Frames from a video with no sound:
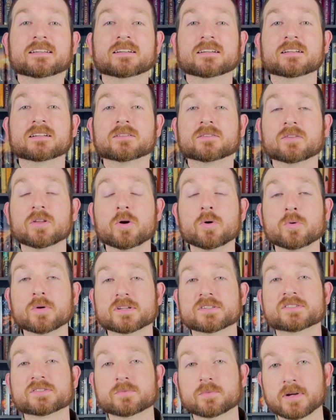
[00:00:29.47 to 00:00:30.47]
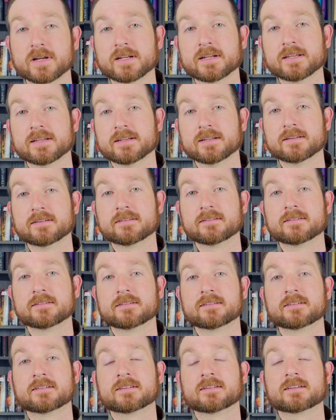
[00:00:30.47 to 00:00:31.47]
lowest rated,
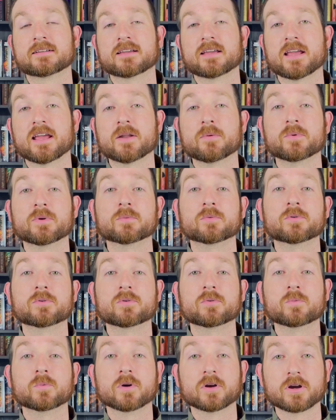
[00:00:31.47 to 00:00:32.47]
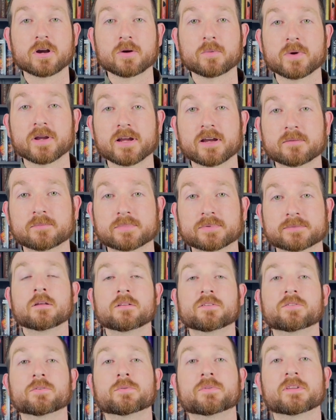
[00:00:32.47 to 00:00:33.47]
and we will work our way up.
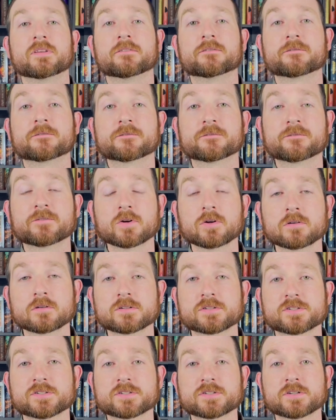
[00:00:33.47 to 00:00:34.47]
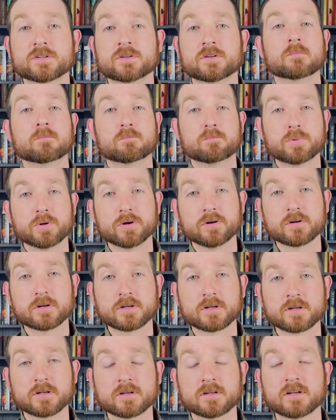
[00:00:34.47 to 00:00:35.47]
So the first
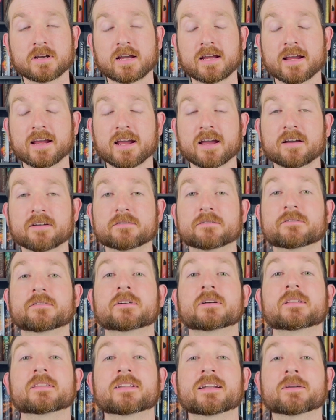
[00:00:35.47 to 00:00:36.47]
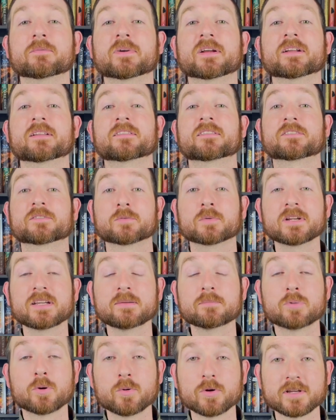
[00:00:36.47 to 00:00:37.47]
book I have that I rated
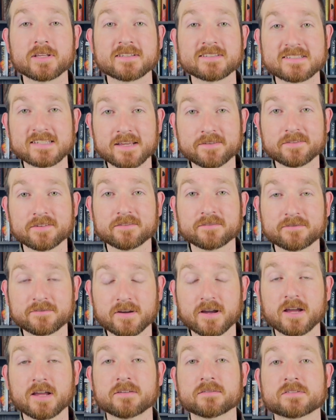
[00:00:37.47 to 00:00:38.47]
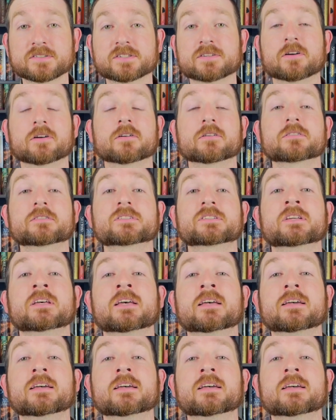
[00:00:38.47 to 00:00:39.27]
3.75 stars